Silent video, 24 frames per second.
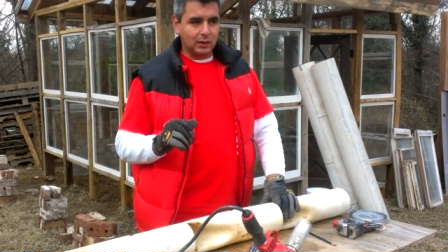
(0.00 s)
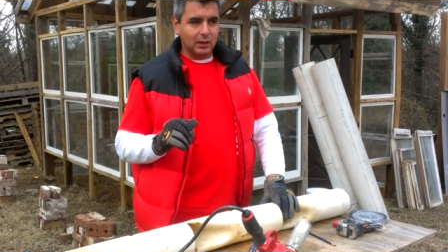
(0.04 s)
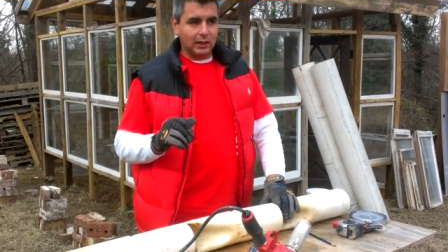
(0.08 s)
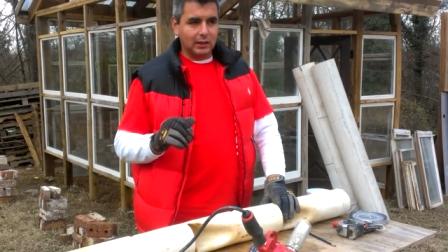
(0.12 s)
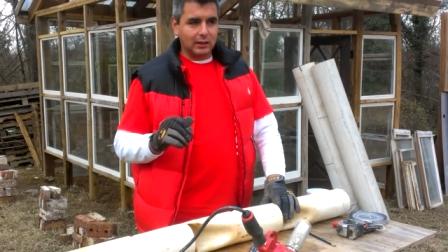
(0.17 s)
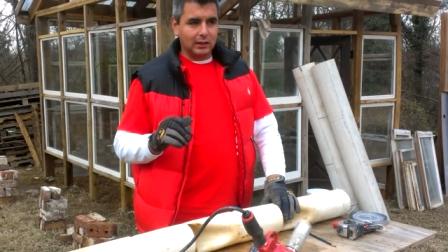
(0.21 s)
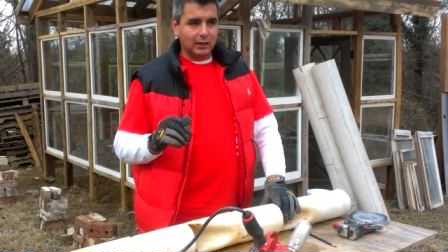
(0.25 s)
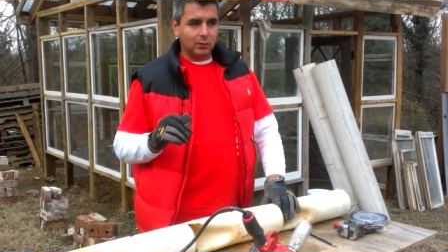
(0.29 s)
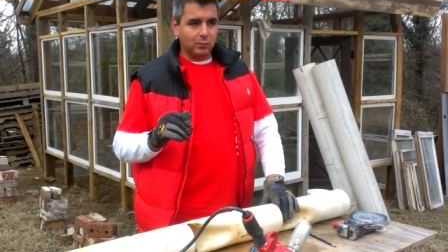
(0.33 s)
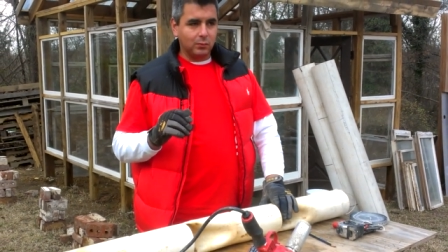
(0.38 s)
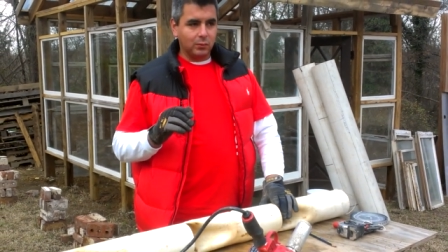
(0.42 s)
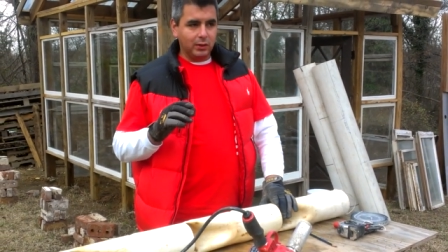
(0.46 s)
like
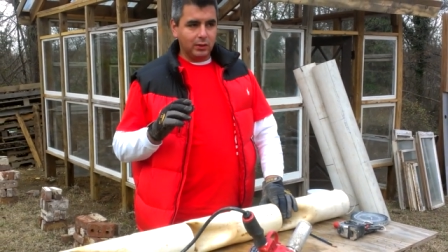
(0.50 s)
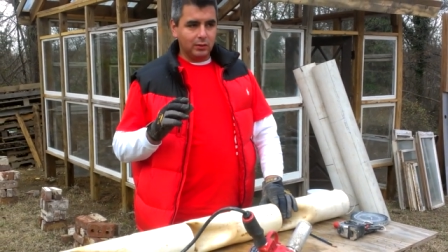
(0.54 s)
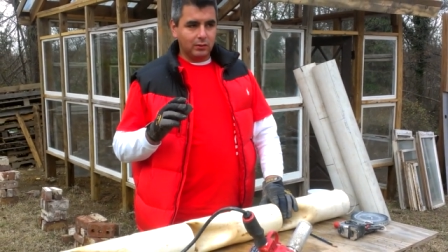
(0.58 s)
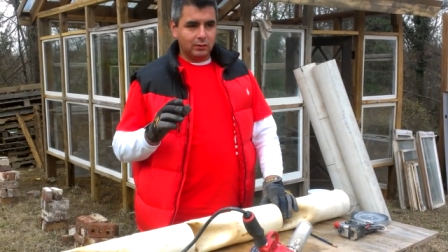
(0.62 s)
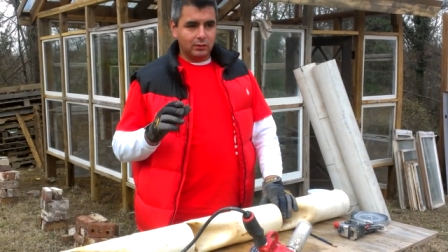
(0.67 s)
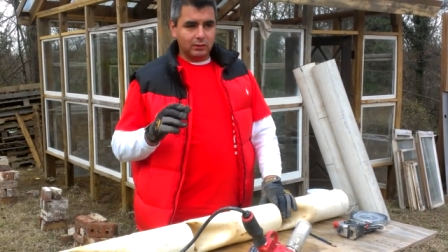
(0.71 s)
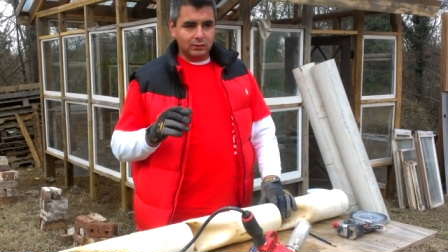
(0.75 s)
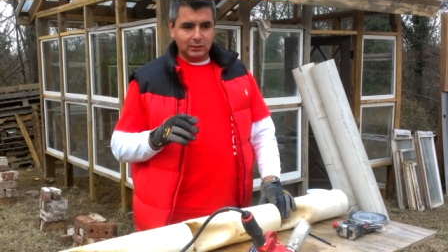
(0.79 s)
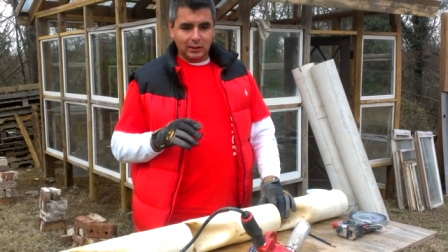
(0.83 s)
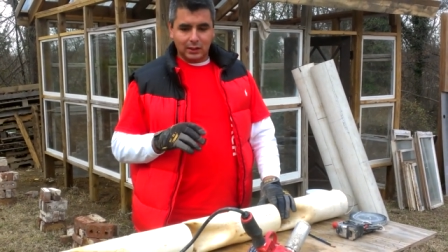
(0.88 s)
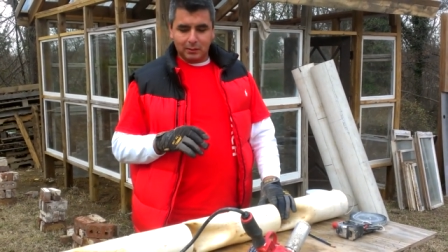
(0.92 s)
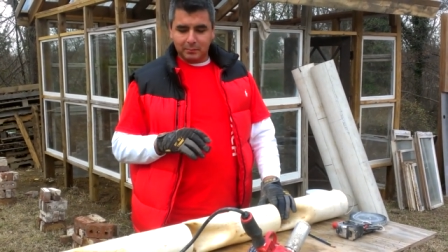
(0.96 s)
a
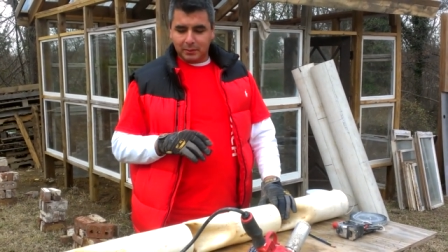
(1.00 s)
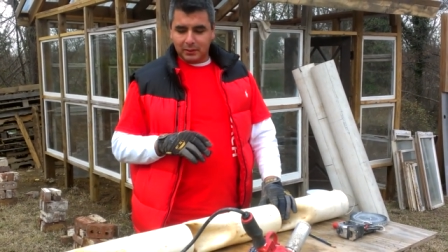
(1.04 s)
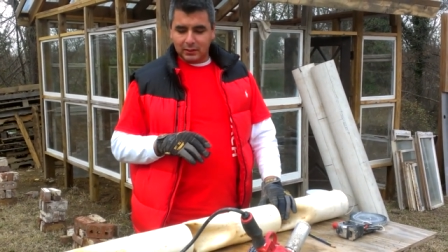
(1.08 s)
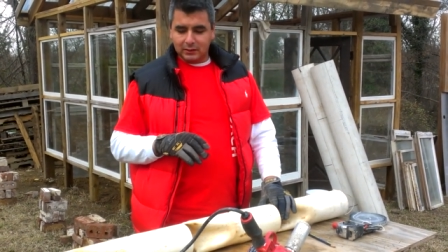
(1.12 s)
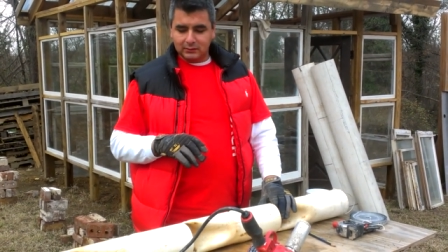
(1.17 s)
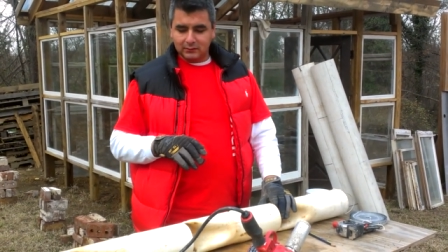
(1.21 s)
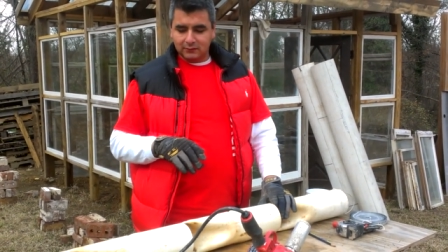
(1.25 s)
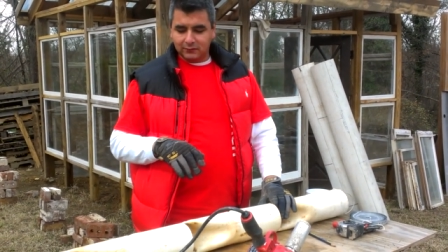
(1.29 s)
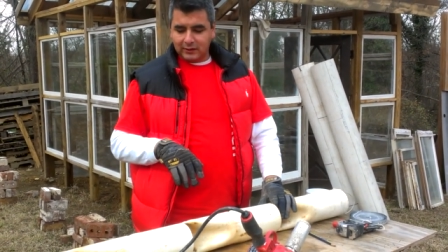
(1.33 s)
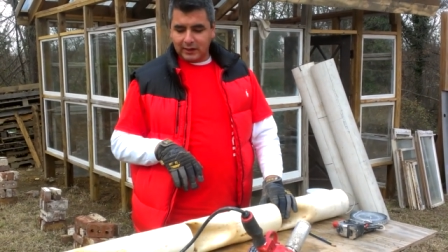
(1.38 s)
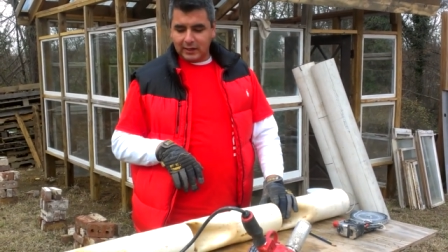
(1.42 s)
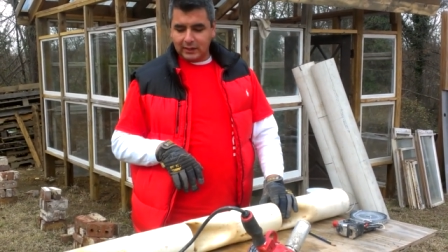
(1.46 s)
weird type of
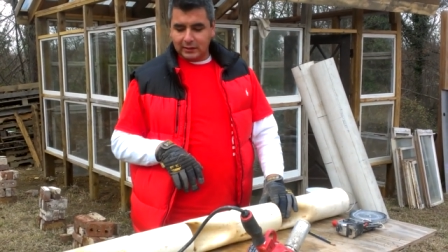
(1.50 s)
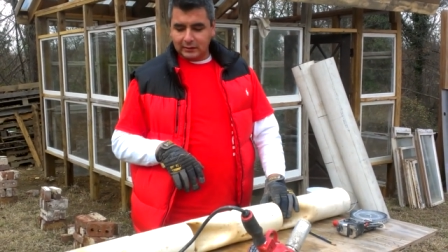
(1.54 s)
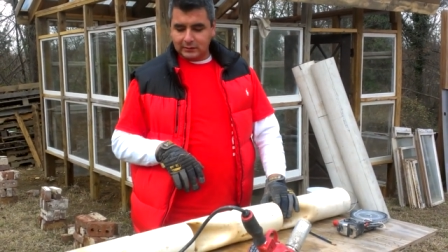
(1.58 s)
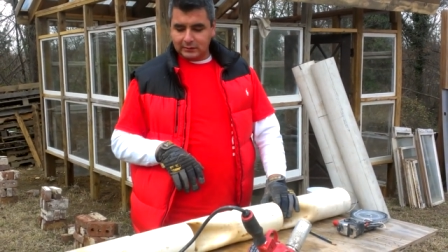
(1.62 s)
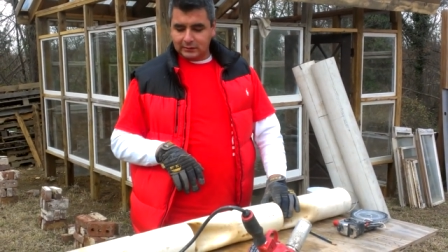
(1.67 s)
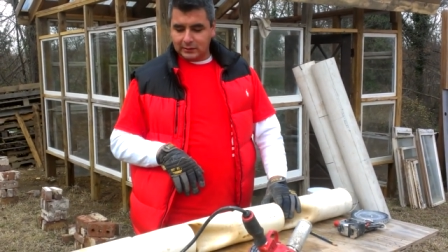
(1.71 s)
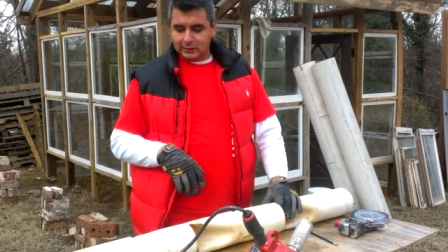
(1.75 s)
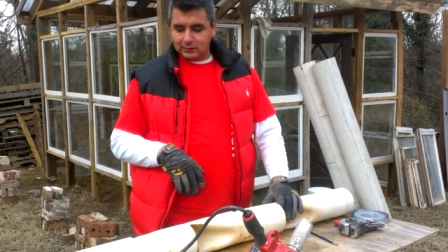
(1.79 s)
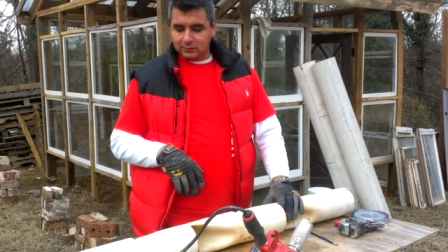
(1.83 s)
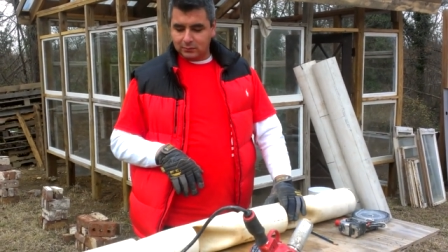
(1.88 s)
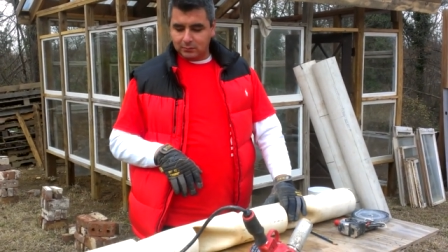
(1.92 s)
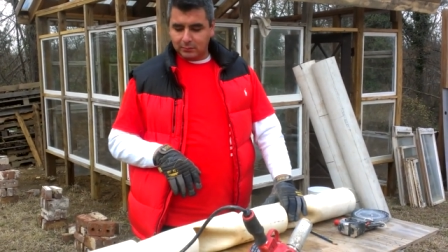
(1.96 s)
device
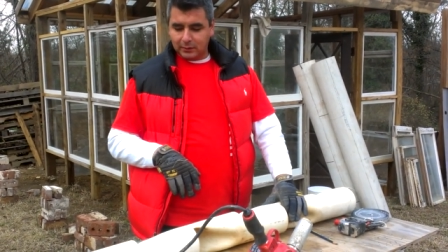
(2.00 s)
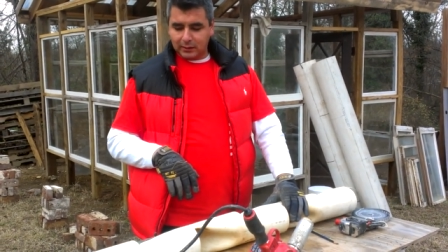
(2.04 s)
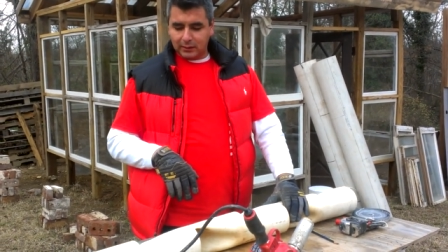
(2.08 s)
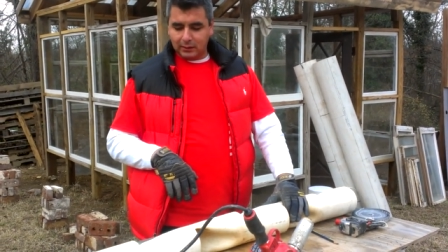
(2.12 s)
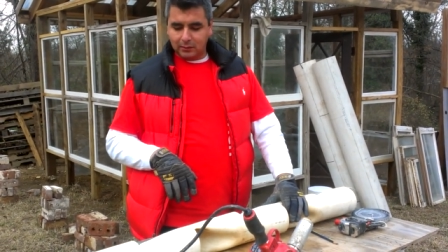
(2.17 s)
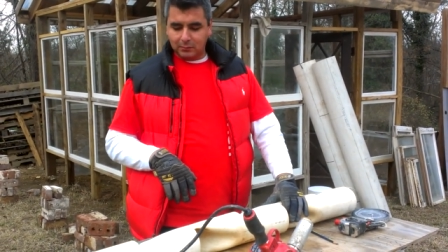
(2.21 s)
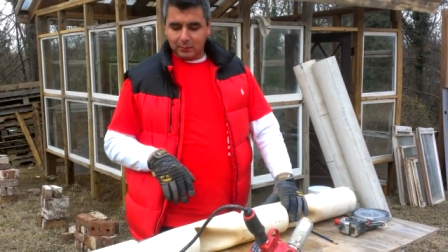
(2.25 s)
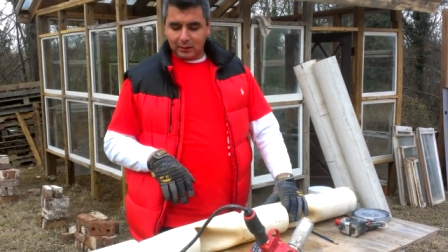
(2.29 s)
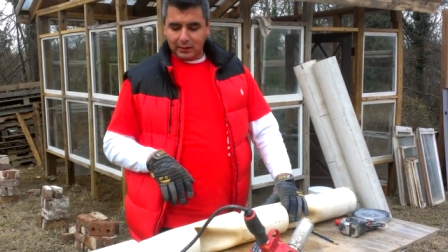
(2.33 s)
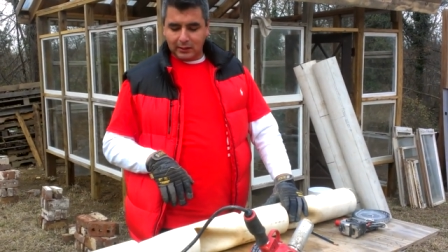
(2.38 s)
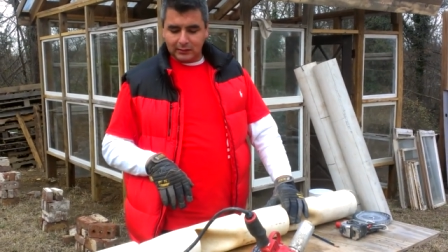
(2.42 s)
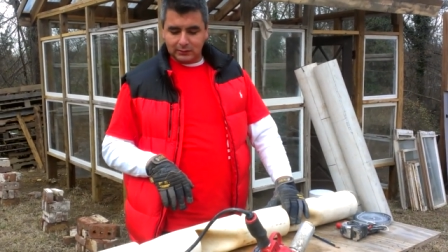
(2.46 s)
that somebody
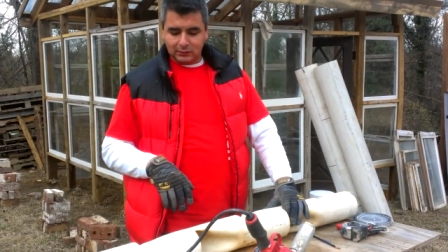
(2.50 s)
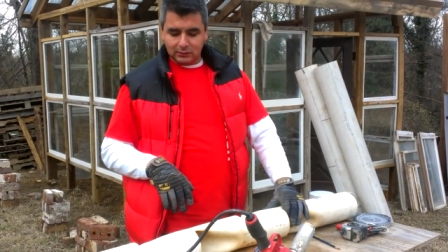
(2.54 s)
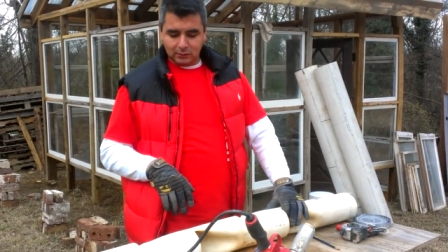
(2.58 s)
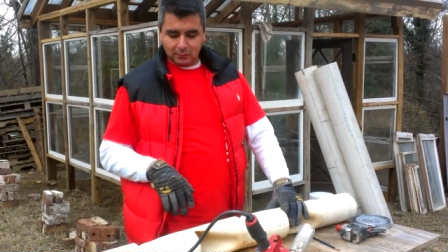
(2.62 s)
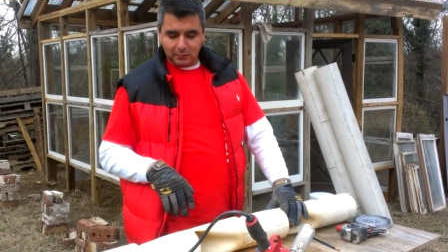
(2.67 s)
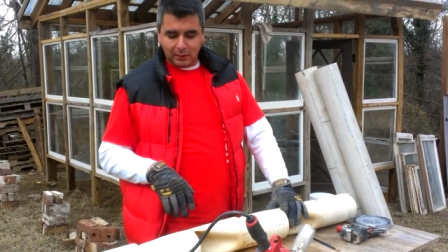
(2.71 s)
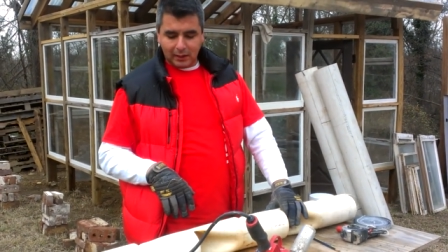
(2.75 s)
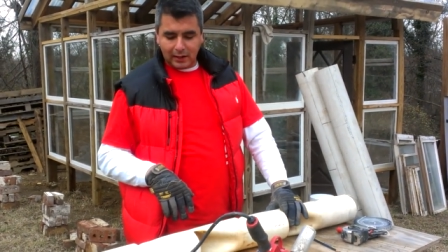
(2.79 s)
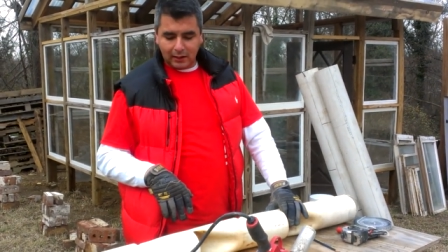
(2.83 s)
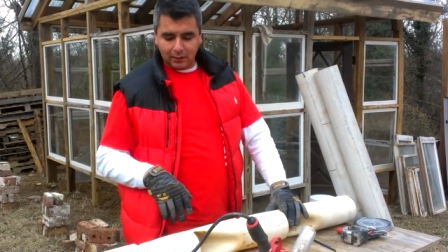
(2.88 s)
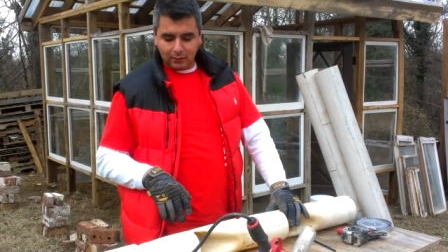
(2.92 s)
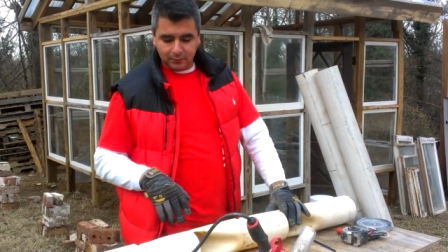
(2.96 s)
makes
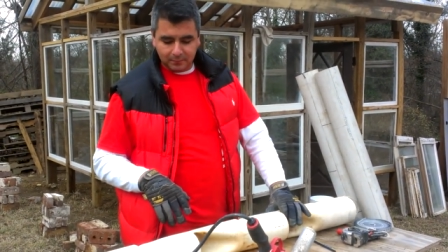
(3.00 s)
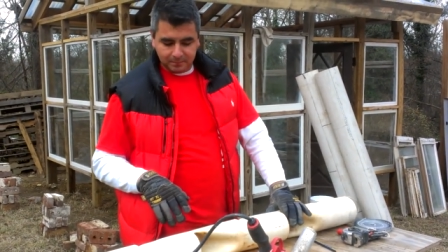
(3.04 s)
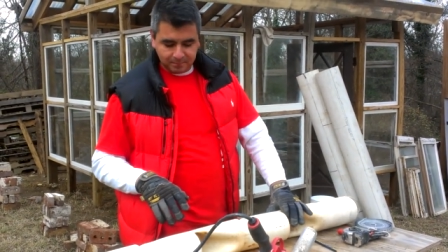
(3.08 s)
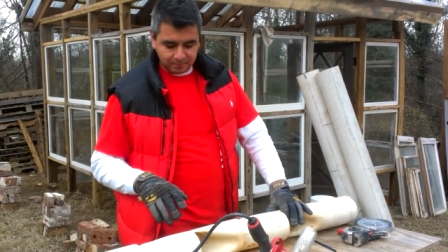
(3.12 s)
somehow,